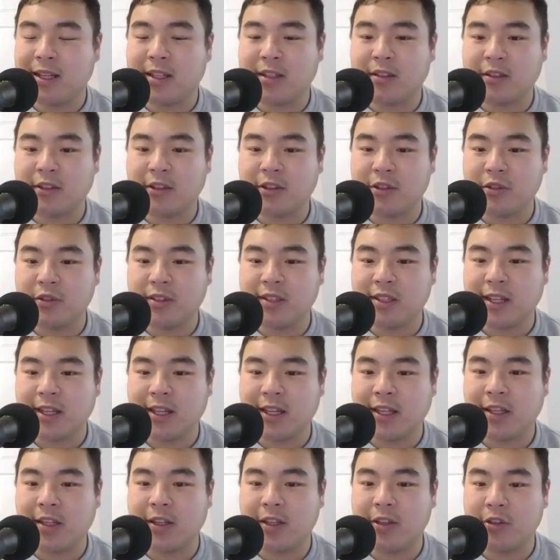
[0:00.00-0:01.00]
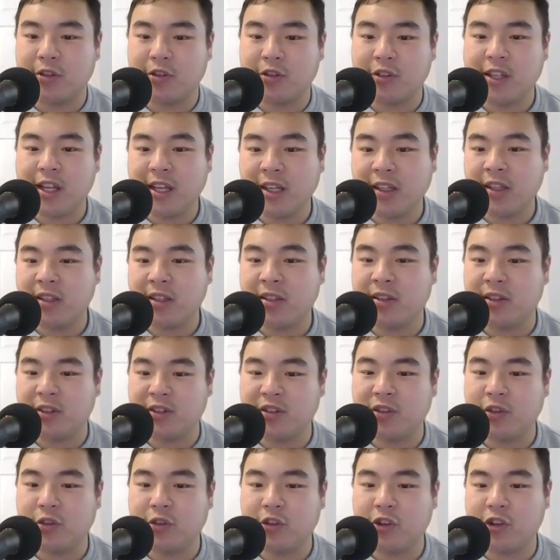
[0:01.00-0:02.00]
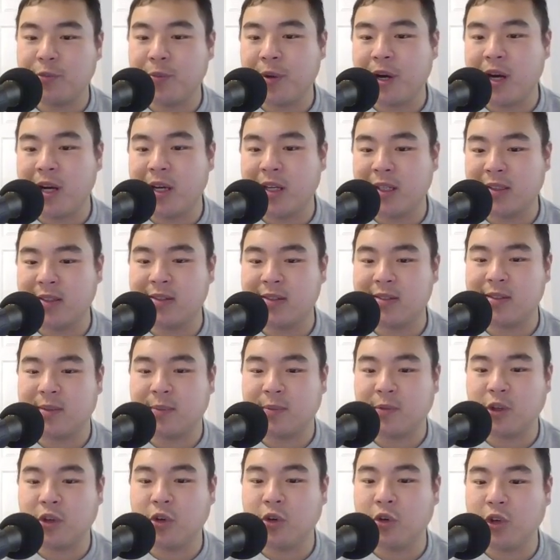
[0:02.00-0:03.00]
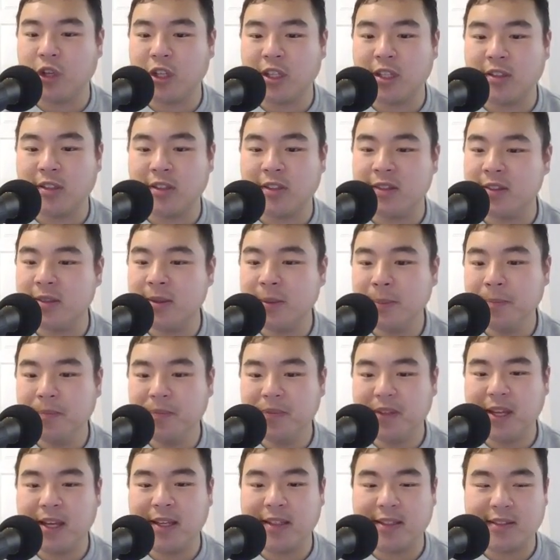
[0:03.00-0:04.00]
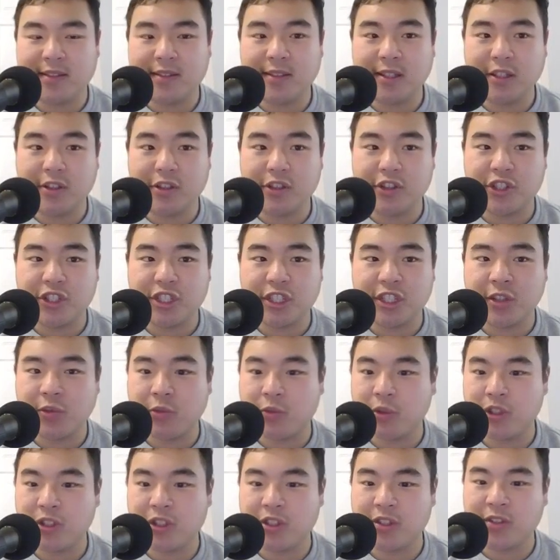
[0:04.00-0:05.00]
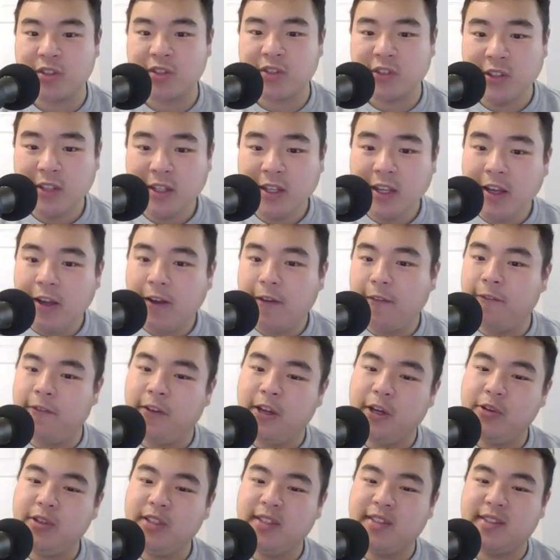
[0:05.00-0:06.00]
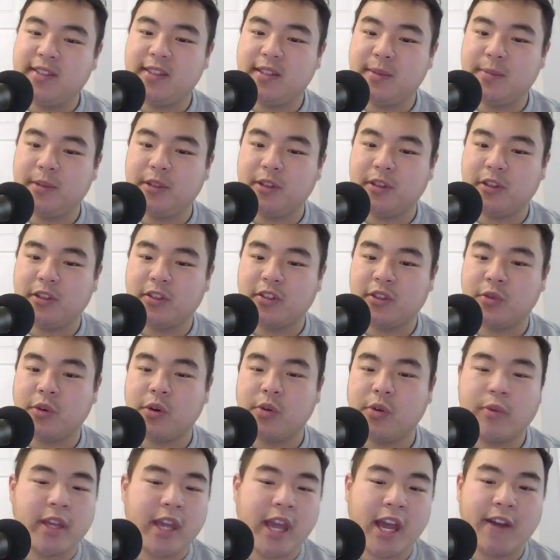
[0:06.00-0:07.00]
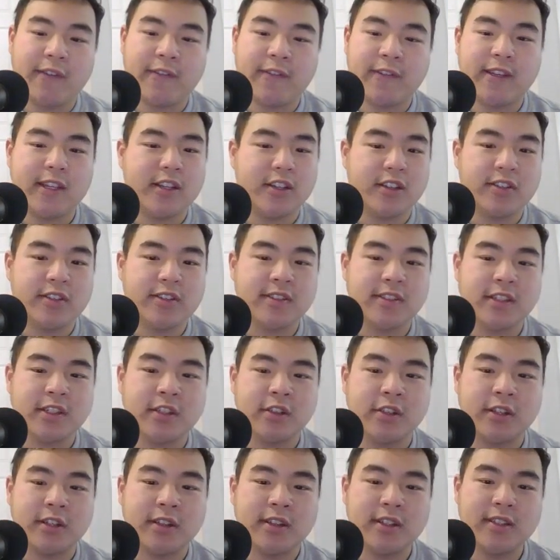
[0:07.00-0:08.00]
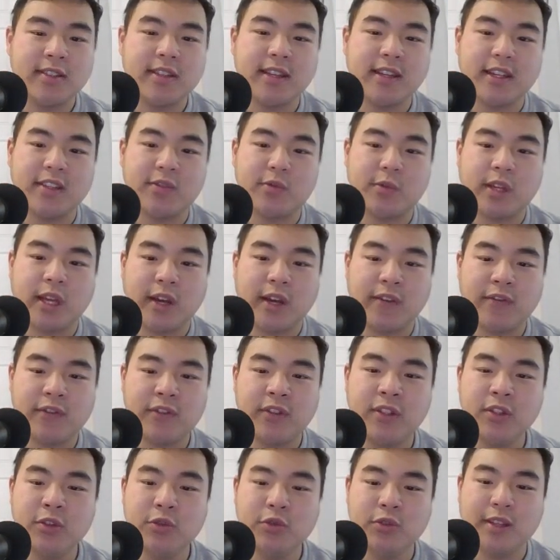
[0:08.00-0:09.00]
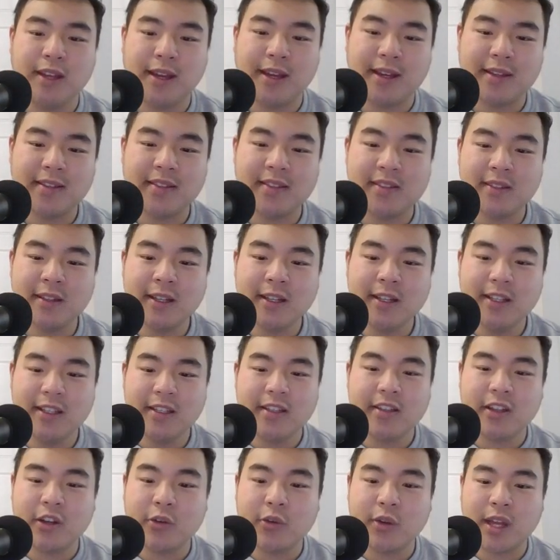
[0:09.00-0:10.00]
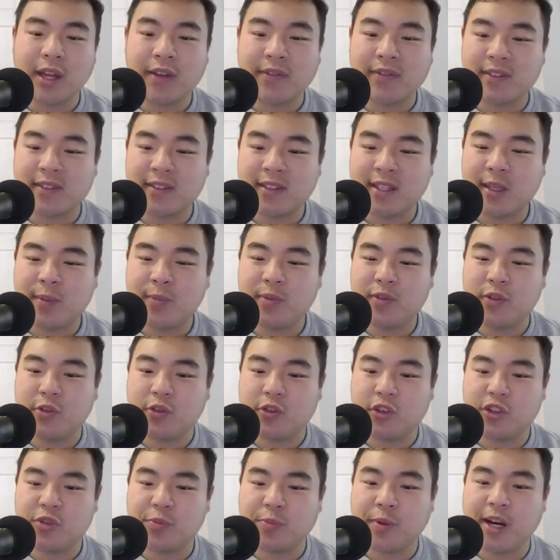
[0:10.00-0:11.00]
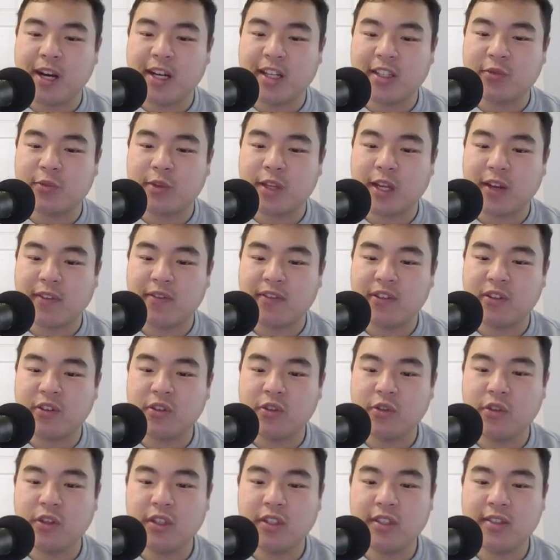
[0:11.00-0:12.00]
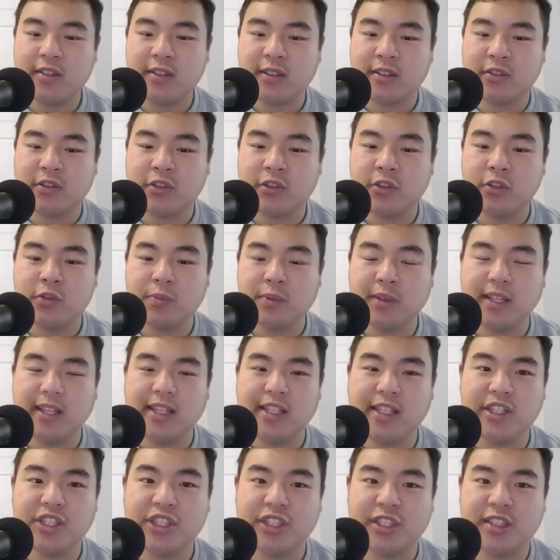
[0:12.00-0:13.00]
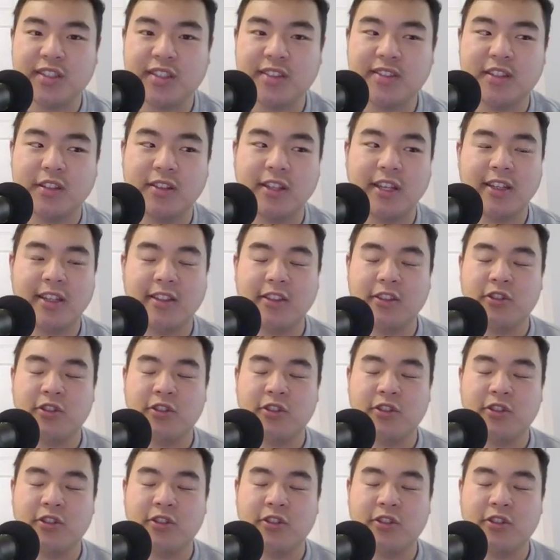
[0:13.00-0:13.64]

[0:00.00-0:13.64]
includes like your deck, the storage box, some coins, and a sticker sheet, which is very similar to what we have here. So in this case, we have 2 decks. You know, we have the same storage box, we have the coins, and 2 play sheets. So like those